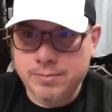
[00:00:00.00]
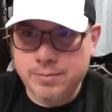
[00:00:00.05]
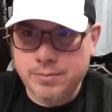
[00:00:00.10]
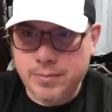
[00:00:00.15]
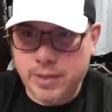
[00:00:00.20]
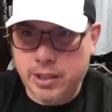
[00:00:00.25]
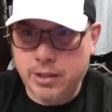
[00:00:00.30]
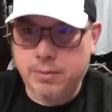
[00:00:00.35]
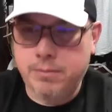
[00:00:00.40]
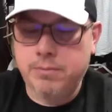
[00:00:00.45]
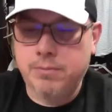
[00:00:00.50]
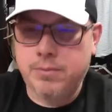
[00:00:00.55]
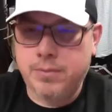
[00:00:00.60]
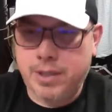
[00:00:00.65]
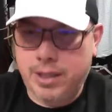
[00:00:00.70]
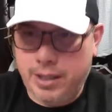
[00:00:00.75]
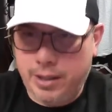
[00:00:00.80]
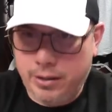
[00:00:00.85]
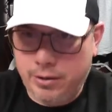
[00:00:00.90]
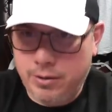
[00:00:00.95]
Yep.
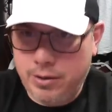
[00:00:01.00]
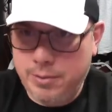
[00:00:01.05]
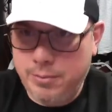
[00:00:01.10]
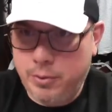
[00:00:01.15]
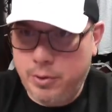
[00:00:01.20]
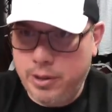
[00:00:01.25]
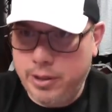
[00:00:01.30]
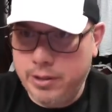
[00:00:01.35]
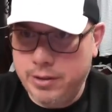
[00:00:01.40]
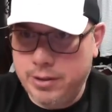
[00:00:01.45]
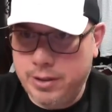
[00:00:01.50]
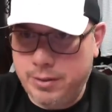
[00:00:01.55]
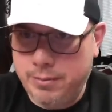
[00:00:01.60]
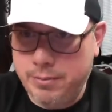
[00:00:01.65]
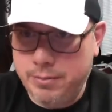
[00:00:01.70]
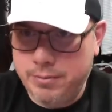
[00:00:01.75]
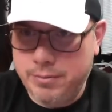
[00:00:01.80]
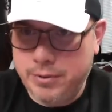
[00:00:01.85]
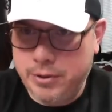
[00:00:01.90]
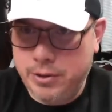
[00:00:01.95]
I agree, Maria.
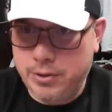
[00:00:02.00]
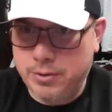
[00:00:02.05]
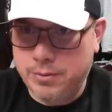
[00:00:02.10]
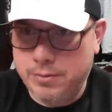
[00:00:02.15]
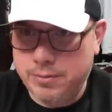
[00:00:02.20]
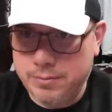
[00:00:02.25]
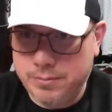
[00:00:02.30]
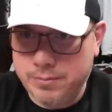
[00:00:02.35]
I'm, you know,